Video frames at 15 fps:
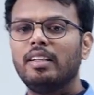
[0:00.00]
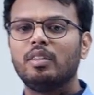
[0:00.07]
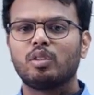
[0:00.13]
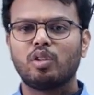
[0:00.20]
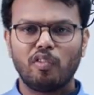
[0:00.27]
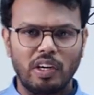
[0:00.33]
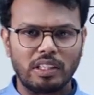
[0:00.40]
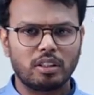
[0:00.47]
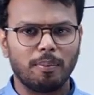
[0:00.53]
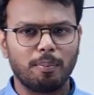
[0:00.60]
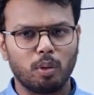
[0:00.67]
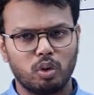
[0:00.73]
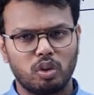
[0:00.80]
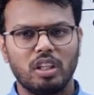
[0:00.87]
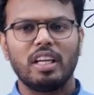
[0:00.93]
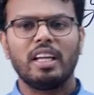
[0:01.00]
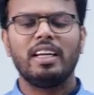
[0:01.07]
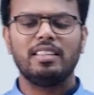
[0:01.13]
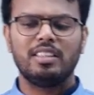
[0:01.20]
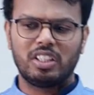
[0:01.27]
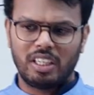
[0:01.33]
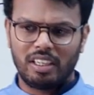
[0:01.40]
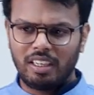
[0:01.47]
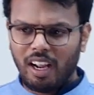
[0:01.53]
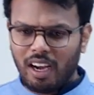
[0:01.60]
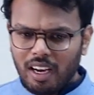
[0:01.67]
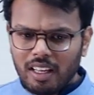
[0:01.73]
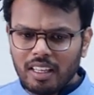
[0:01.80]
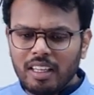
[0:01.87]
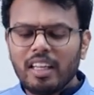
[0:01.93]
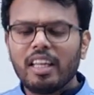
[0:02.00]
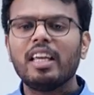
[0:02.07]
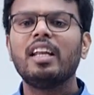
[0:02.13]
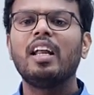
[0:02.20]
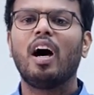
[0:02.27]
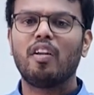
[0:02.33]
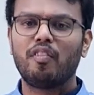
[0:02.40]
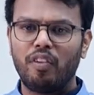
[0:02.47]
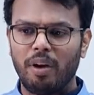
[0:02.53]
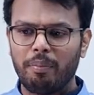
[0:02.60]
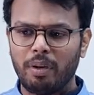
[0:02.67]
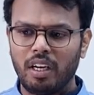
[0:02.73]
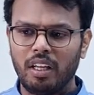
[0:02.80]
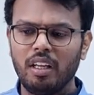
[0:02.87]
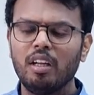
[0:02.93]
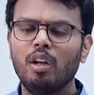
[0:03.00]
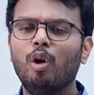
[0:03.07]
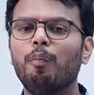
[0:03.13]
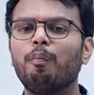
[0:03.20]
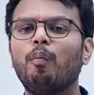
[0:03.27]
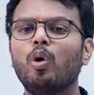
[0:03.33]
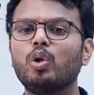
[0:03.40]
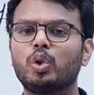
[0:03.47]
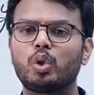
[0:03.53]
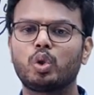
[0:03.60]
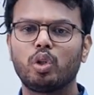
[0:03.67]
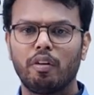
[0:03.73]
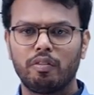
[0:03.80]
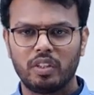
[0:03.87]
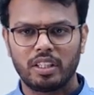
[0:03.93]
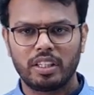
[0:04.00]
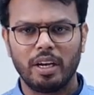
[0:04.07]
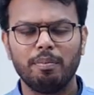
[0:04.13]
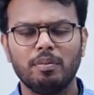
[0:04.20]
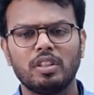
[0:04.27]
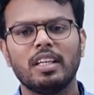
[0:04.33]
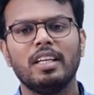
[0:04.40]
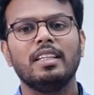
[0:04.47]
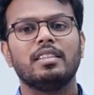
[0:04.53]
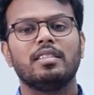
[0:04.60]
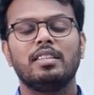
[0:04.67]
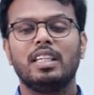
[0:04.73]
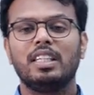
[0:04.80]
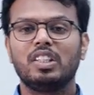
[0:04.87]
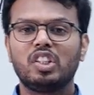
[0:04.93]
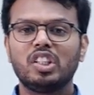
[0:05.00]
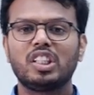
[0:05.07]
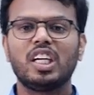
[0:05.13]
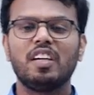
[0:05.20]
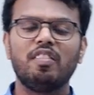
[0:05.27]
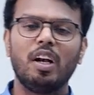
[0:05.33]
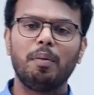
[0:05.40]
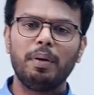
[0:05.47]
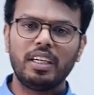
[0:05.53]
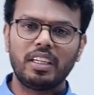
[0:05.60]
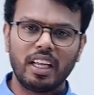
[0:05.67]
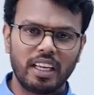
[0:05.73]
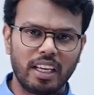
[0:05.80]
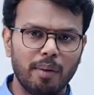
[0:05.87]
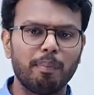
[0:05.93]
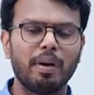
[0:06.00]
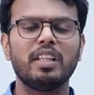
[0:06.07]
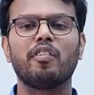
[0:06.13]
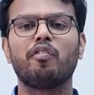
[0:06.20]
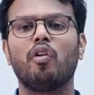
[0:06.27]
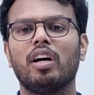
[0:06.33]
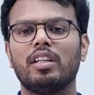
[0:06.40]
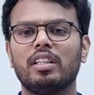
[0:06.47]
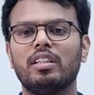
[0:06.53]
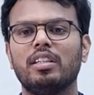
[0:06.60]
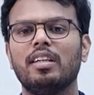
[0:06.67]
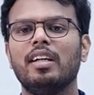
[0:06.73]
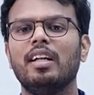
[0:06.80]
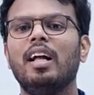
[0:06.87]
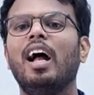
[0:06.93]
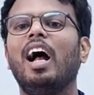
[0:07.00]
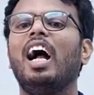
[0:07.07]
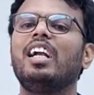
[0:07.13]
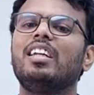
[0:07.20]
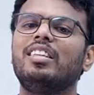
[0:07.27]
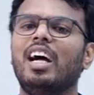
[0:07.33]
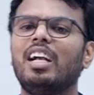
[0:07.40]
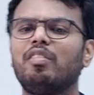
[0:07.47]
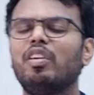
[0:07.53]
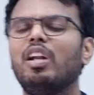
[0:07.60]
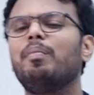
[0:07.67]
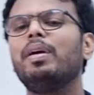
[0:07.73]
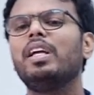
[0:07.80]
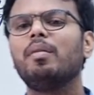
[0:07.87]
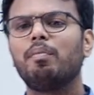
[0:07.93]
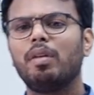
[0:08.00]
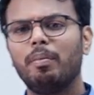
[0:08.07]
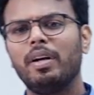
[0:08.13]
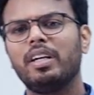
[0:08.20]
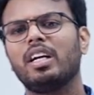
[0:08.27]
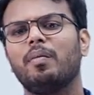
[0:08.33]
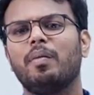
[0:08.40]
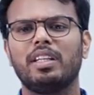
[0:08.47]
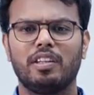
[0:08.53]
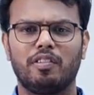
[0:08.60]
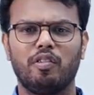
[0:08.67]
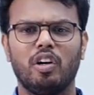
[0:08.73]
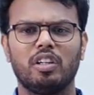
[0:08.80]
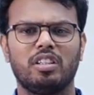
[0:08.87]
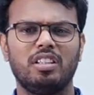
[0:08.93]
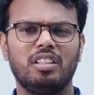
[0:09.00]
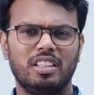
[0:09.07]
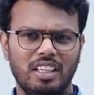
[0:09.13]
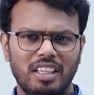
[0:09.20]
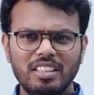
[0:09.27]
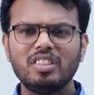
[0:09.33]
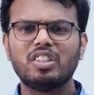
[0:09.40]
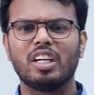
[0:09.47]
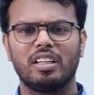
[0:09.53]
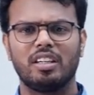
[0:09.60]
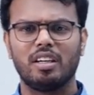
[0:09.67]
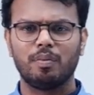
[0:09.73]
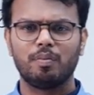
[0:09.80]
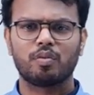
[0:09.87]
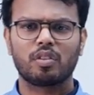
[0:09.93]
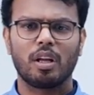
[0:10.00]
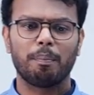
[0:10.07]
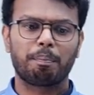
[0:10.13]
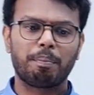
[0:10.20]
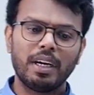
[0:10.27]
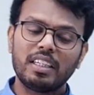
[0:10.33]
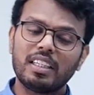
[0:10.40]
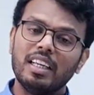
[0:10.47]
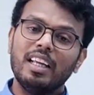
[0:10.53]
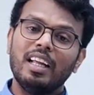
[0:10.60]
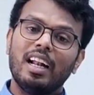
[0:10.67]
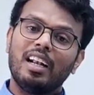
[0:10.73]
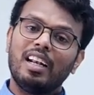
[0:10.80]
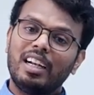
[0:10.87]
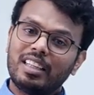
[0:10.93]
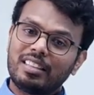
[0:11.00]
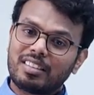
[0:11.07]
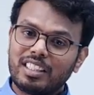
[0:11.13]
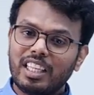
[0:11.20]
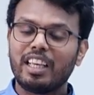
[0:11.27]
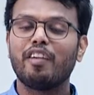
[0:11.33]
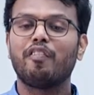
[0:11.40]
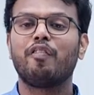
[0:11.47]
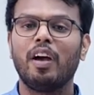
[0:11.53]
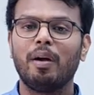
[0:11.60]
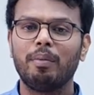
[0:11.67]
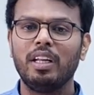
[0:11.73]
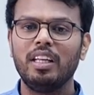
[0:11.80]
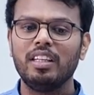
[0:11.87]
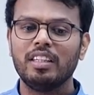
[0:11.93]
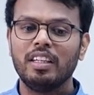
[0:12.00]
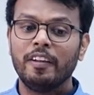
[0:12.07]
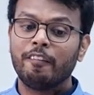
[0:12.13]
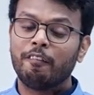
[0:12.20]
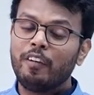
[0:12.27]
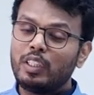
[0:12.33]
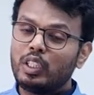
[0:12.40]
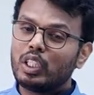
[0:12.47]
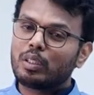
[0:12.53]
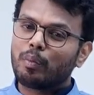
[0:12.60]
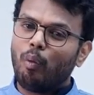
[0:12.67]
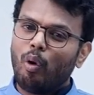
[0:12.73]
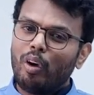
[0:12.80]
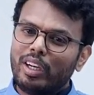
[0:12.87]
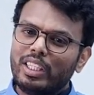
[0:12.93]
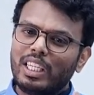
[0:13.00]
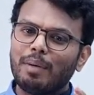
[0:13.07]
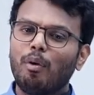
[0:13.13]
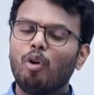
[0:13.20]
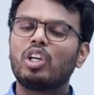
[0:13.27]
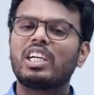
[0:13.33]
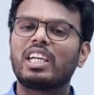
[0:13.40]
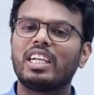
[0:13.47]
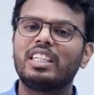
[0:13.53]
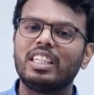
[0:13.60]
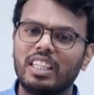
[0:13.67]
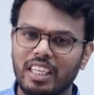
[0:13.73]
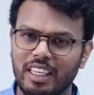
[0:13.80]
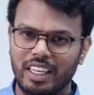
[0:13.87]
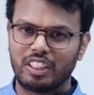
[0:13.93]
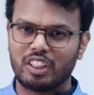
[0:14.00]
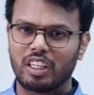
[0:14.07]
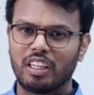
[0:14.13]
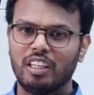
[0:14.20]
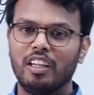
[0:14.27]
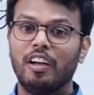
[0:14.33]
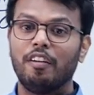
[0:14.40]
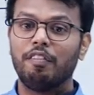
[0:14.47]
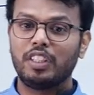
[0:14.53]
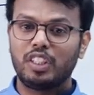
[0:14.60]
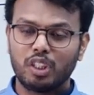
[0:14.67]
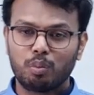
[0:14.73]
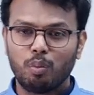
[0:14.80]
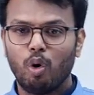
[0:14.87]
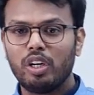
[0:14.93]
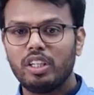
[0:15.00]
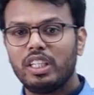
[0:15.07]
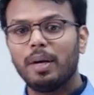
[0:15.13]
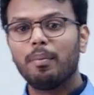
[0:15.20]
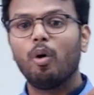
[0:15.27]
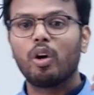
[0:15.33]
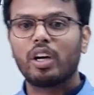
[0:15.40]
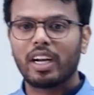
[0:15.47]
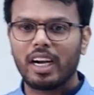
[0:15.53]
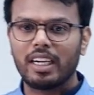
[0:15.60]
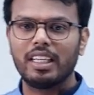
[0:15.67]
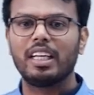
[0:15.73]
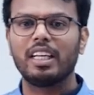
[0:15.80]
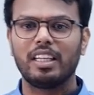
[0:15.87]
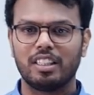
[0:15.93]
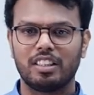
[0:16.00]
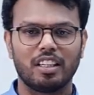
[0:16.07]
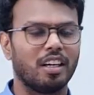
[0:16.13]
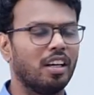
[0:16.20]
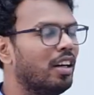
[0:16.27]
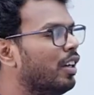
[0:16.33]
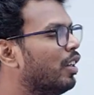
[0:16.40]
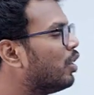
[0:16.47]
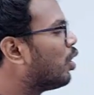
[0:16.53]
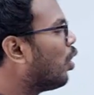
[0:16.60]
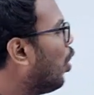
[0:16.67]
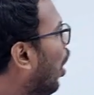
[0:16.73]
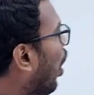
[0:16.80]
So for suppose, in general, in our family, most of the times the decision will be taken by the father, and that will be implemented by the father in general. But let us take a family which is more democratic in nature, So